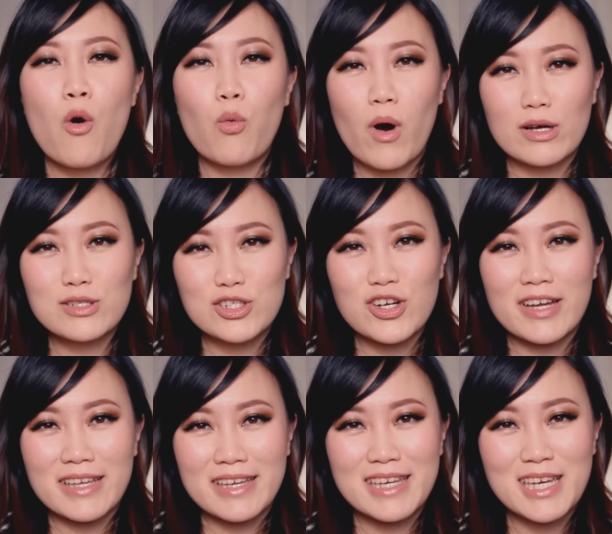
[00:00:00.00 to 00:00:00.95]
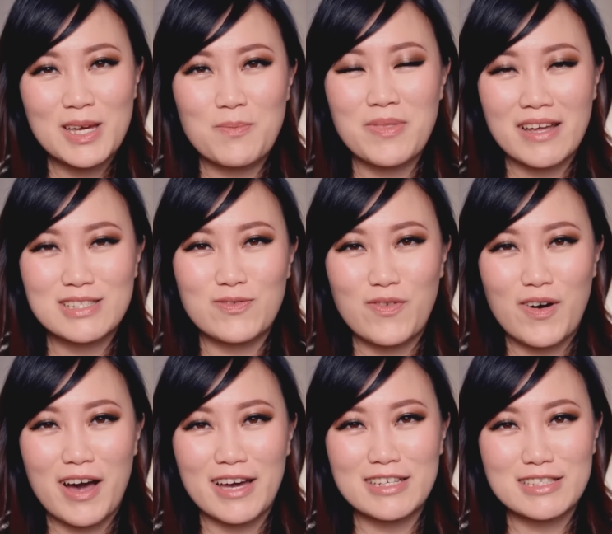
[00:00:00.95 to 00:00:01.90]
want to try to keep that
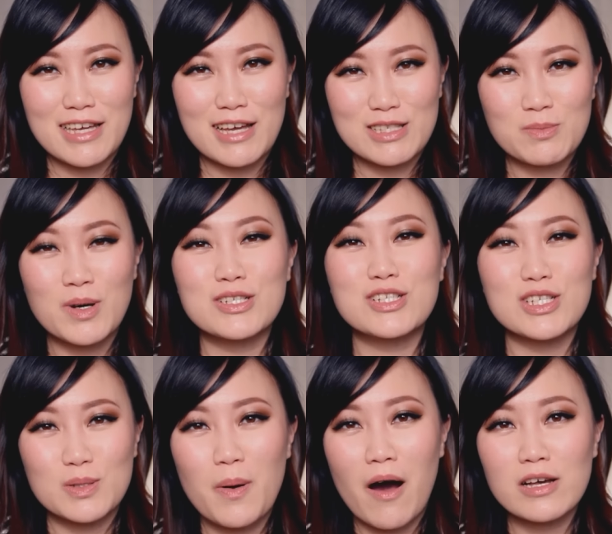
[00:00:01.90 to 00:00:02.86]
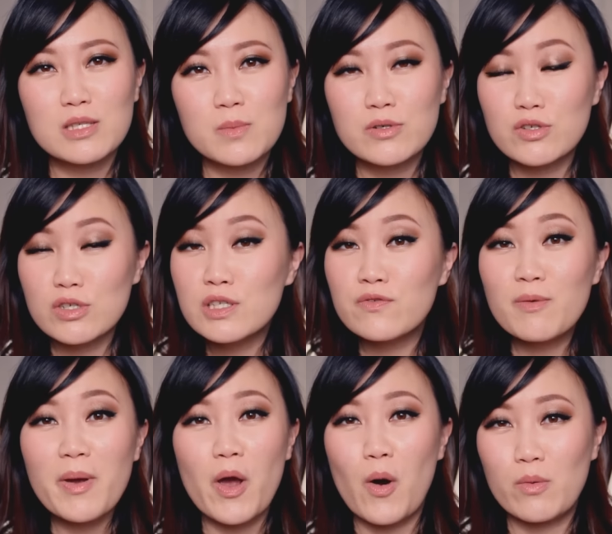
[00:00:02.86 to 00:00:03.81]
divide as much as possible just for
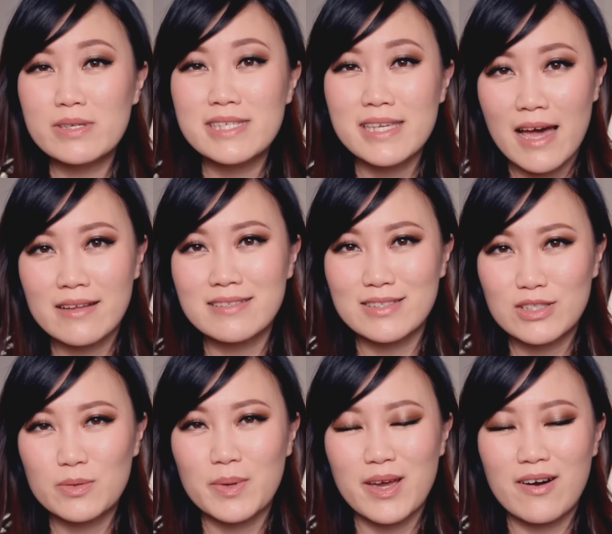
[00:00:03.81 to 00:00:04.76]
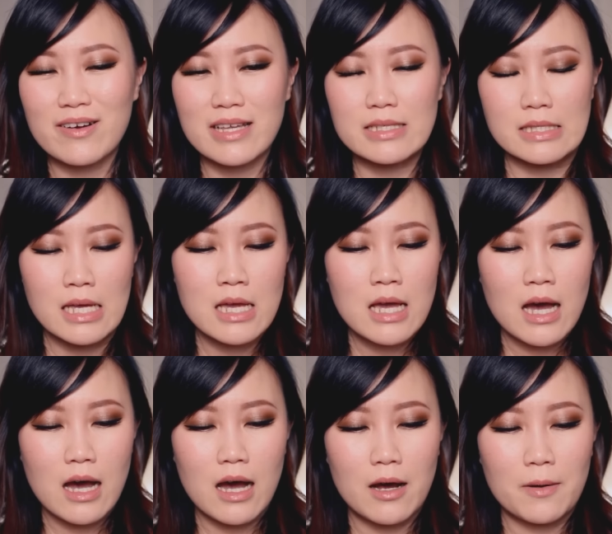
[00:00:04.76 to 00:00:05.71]
my own sanity to be honest
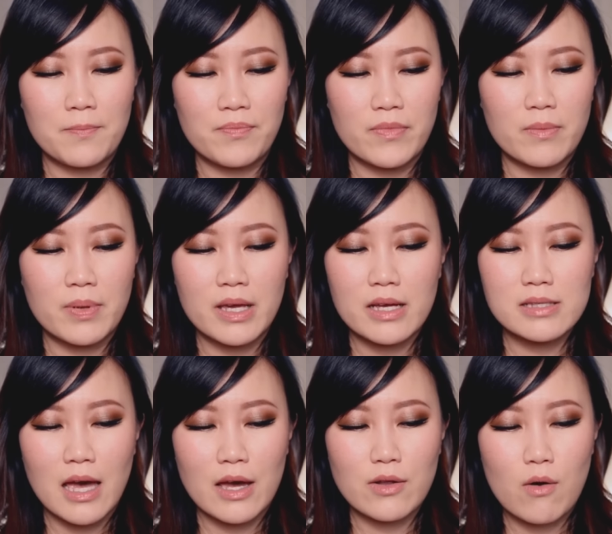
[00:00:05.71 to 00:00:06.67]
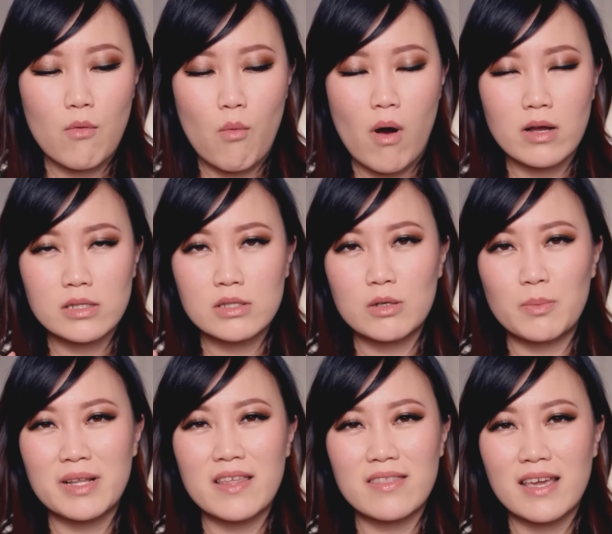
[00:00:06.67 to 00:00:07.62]
um, because I don't want too
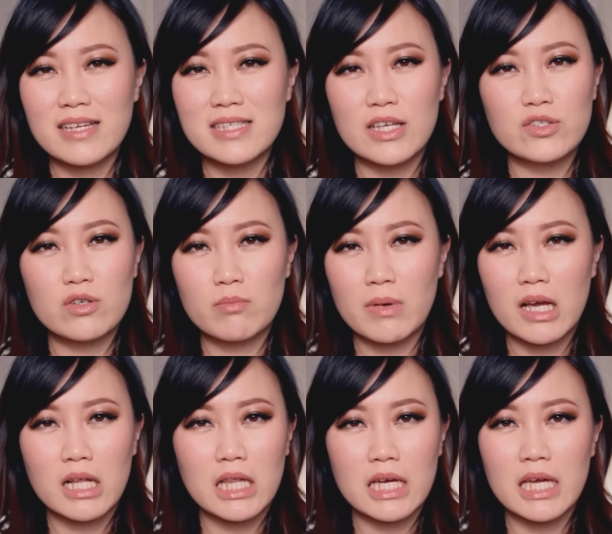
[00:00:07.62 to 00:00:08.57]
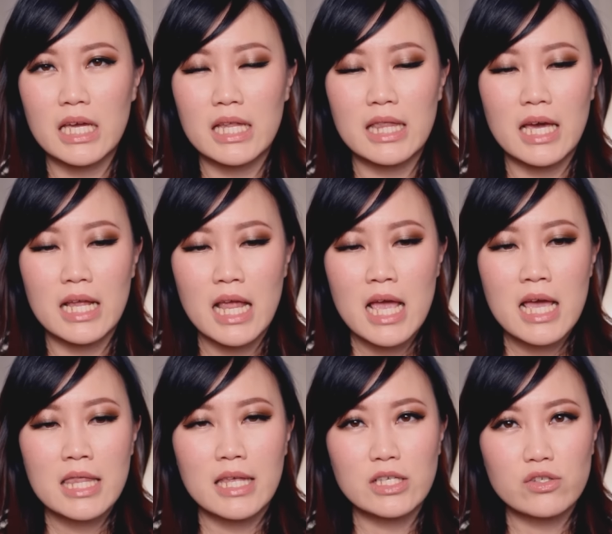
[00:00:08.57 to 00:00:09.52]
many things intermingling and then
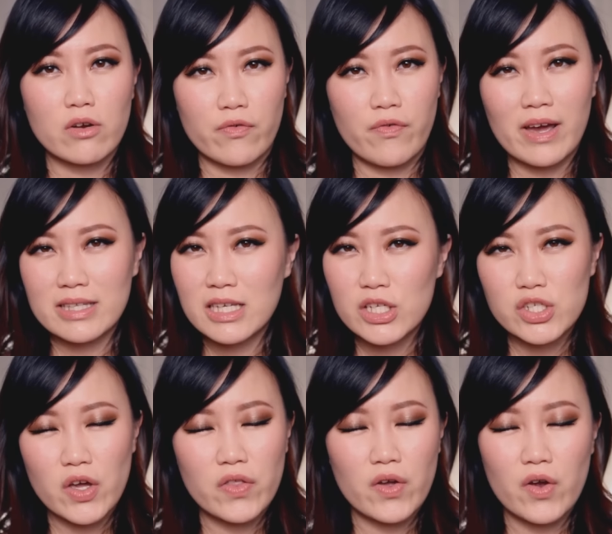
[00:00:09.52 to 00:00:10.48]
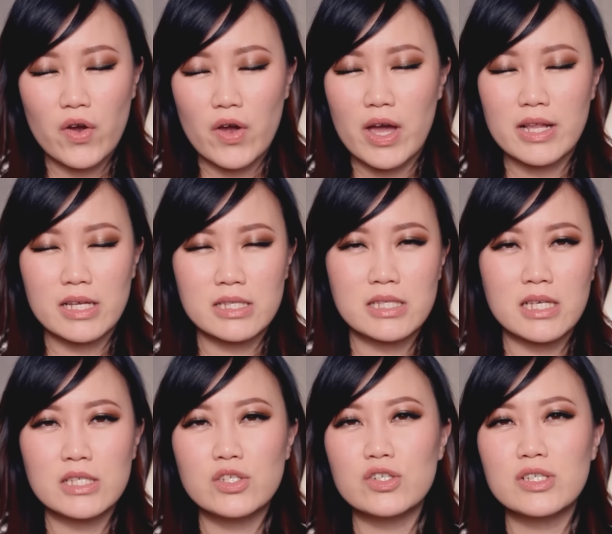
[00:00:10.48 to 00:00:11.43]
they start affecting each other and it's
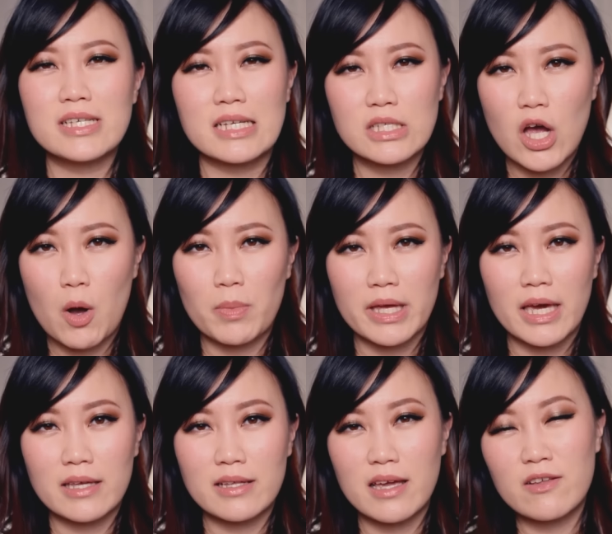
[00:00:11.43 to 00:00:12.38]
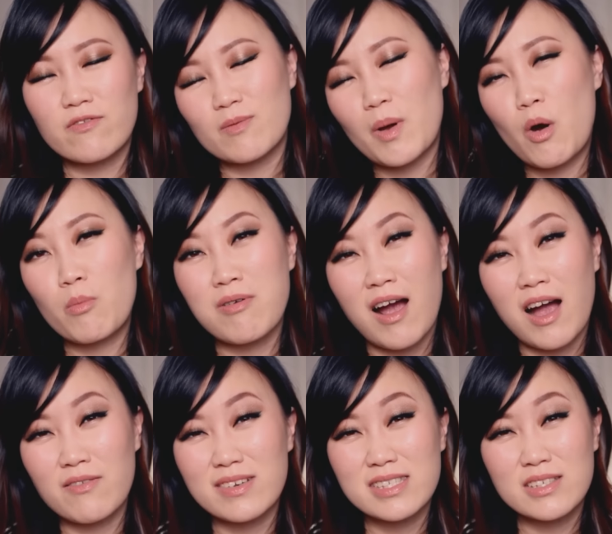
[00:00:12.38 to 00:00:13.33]
it just gets complicated and for my own
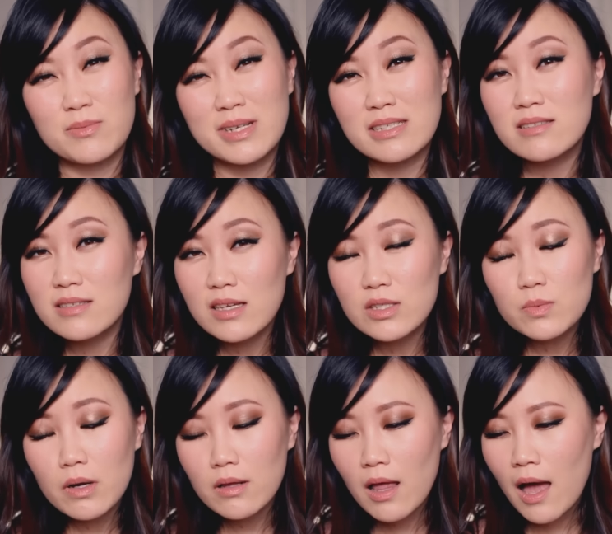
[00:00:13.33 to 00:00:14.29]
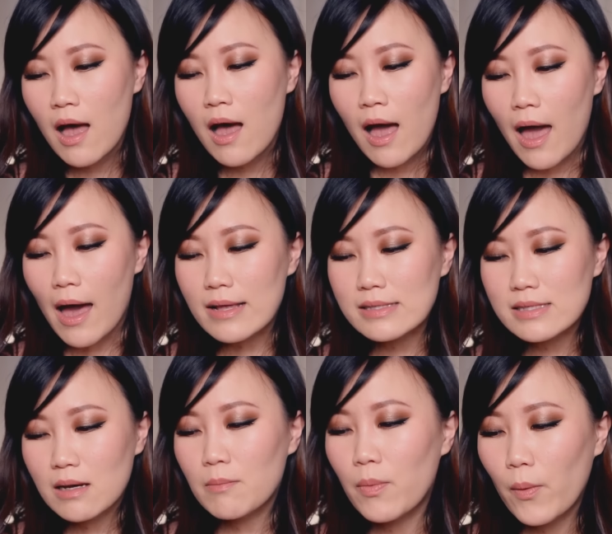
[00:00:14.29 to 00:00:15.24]
privacy reasons as well at
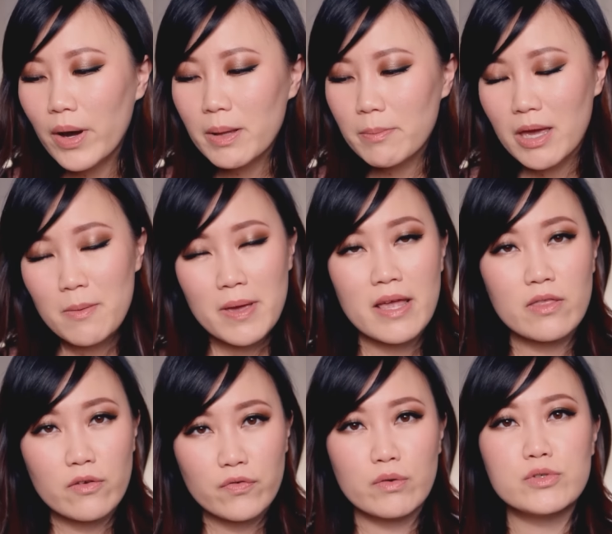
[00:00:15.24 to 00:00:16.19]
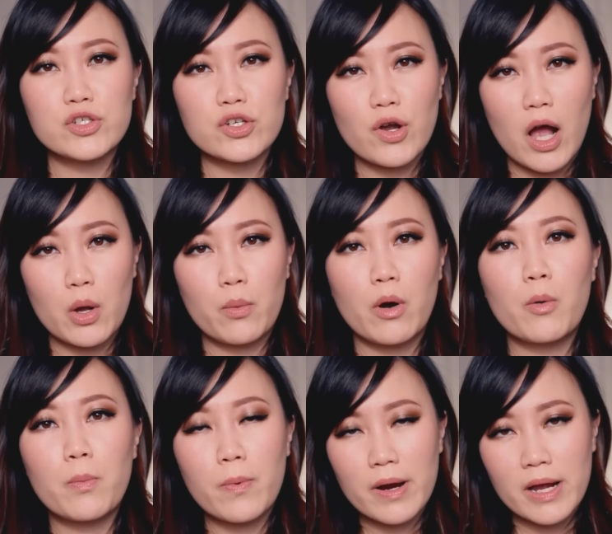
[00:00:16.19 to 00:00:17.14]
some point maybe in the future I
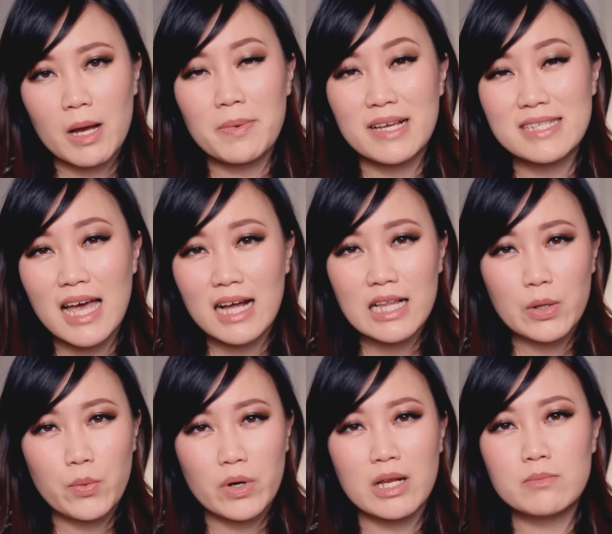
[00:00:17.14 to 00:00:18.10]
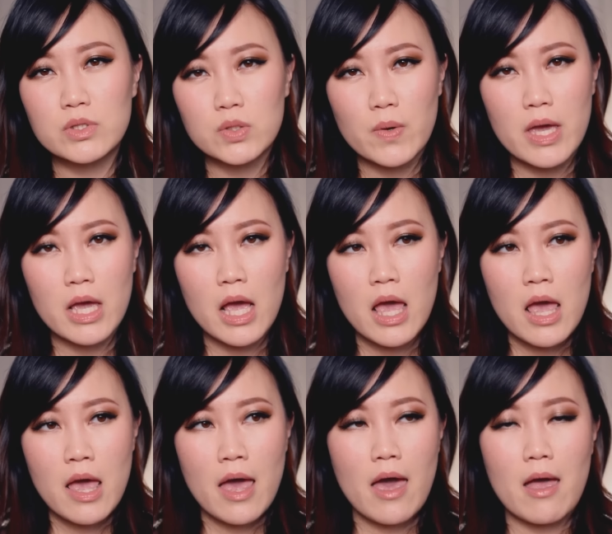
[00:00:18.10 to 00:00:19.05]
will bring up exactly what I'm doing
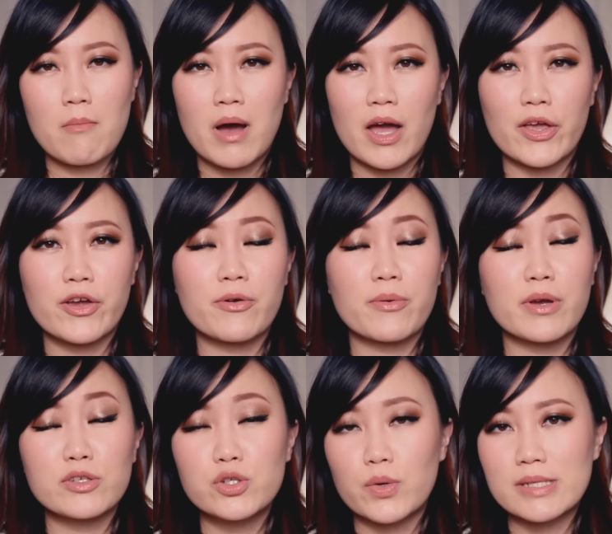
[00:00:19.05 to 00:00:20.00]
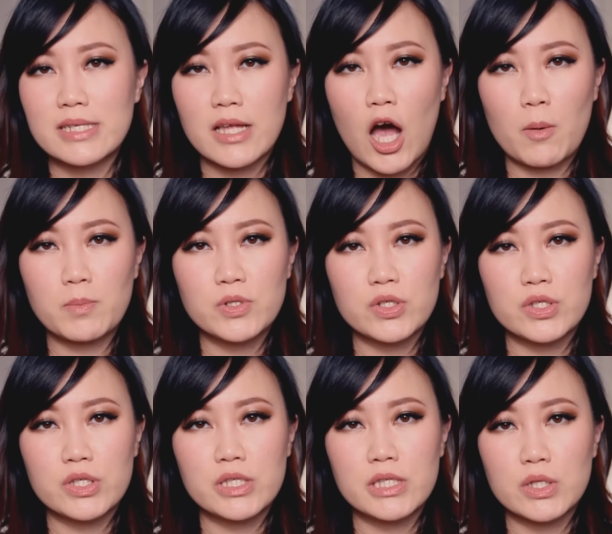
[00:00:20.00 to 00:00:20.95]
and my career choice and
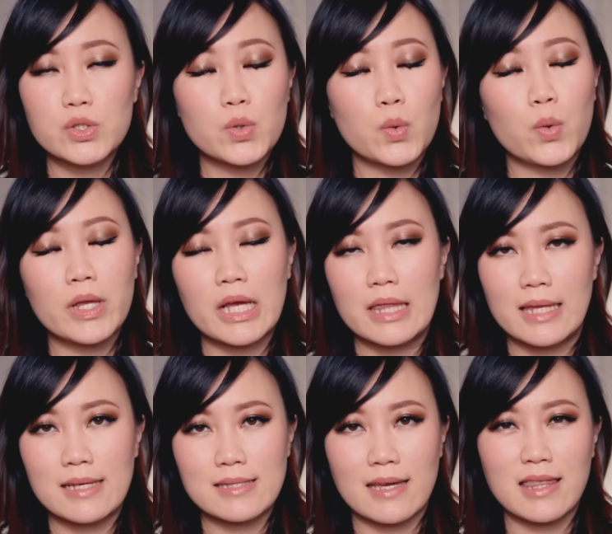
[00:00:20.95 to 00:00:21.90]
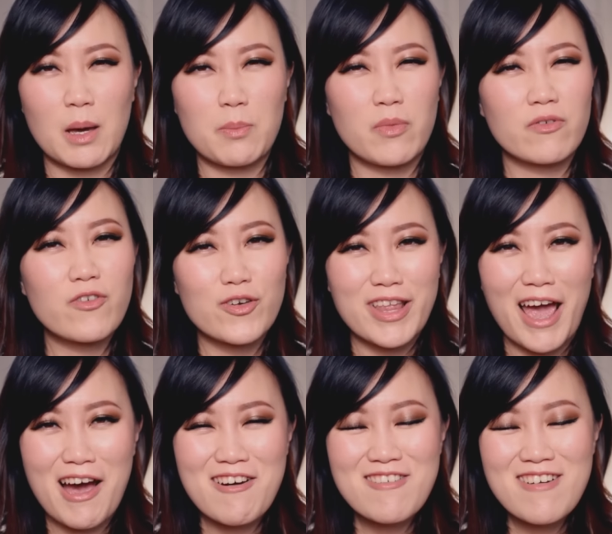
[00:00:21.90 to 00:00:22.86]
options and schooling and things like that but for
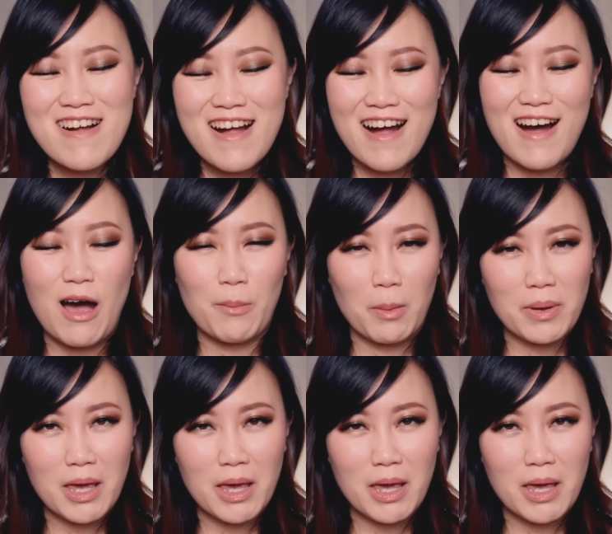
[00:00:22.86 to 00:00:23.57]
now um, I'm